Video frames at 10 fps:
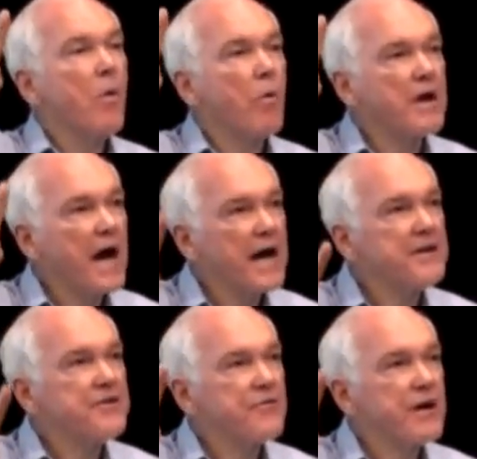one had
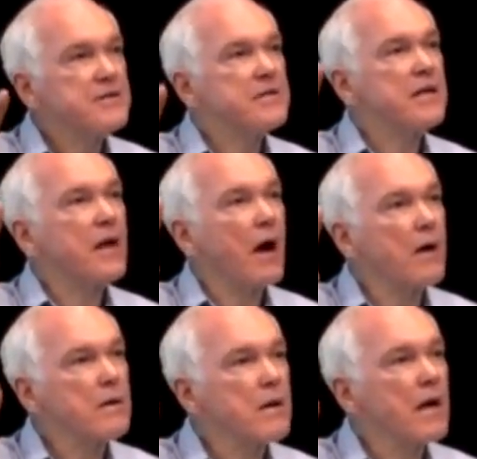to translate
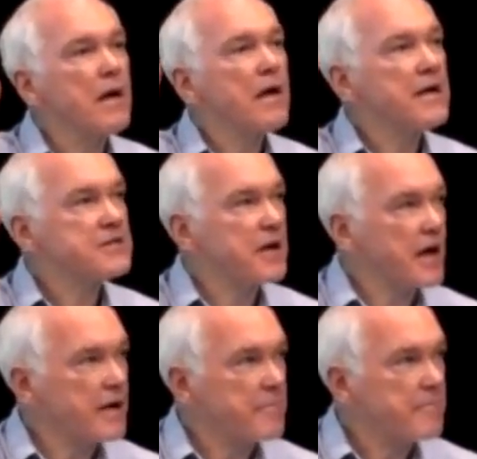Allah as
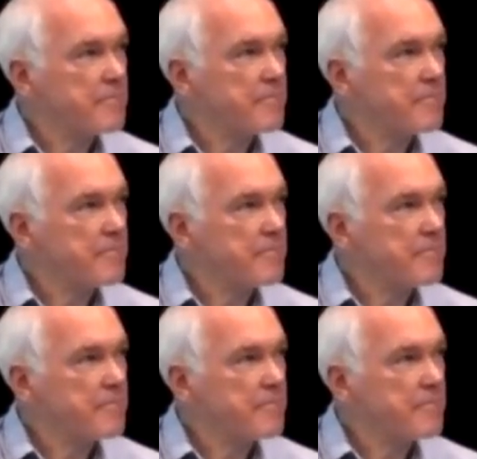God.